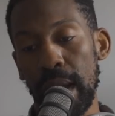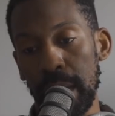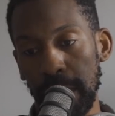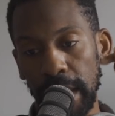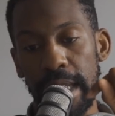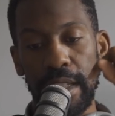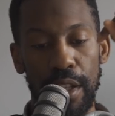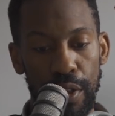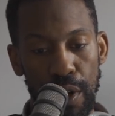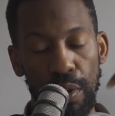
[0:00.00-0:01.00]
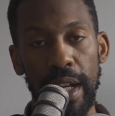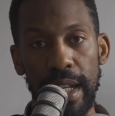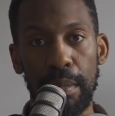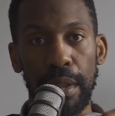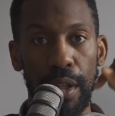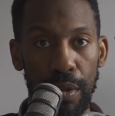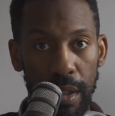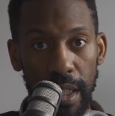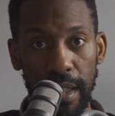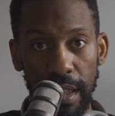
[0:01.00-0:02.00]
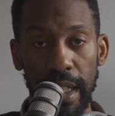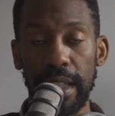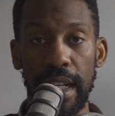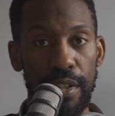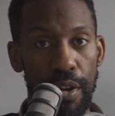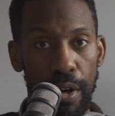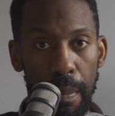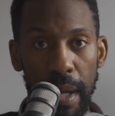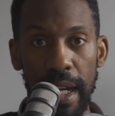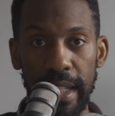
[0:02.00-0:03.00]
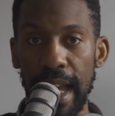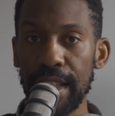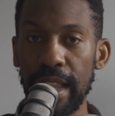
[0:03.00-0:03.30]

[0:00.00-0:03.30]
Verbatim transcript: please go right down below, click the link that is on our podcast.